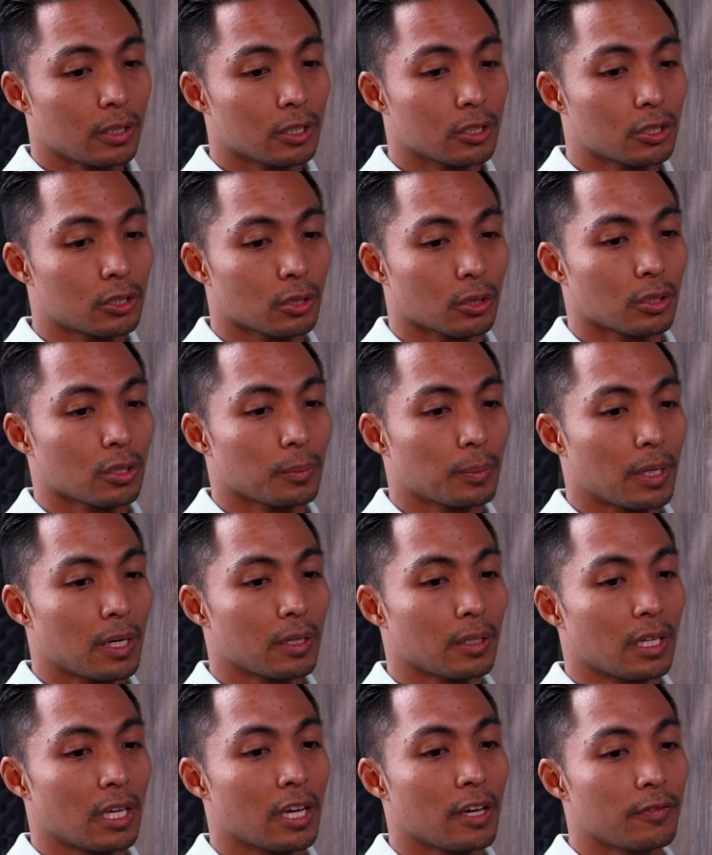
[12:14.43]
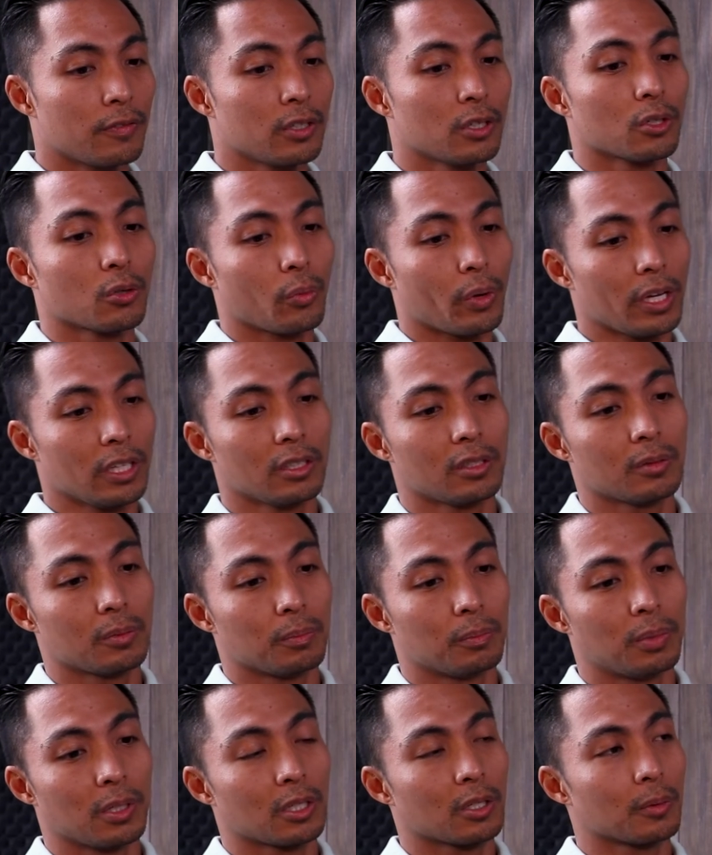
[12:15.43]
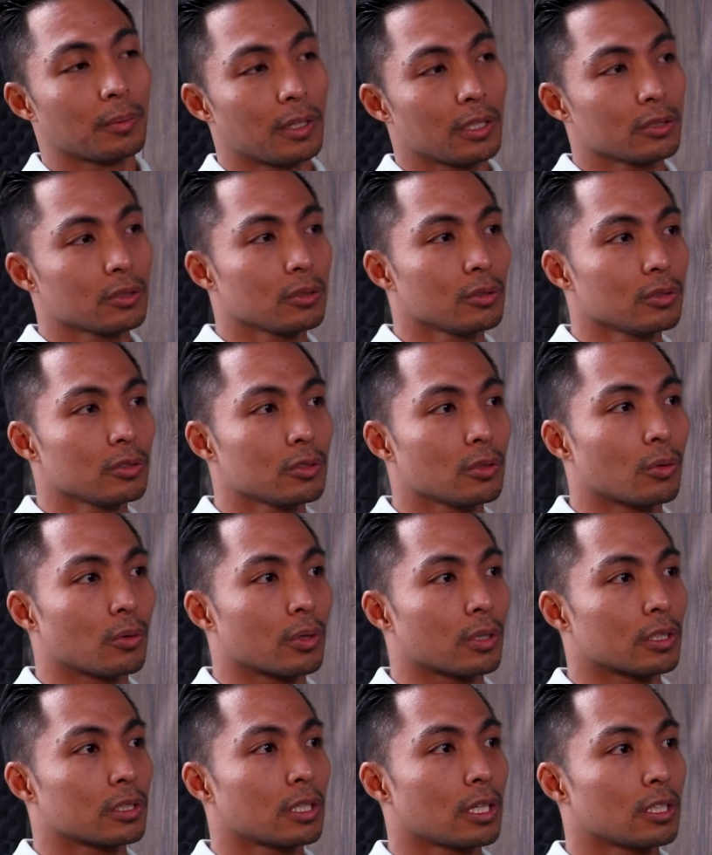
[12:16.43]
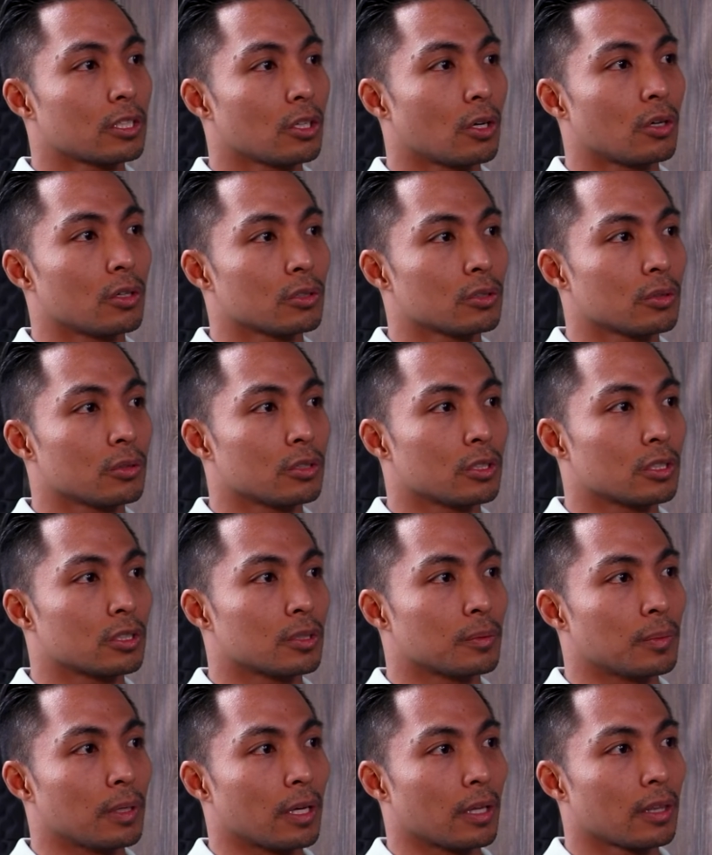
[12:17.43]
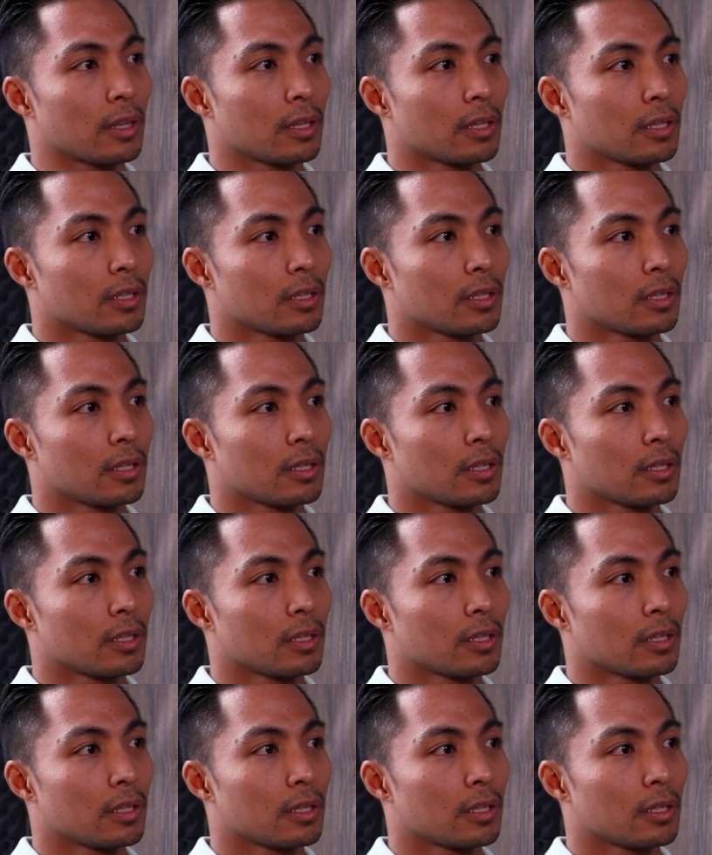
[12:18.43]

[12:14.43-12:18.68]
concerned about heavier weights, bigger muscles, or is that also just a myth?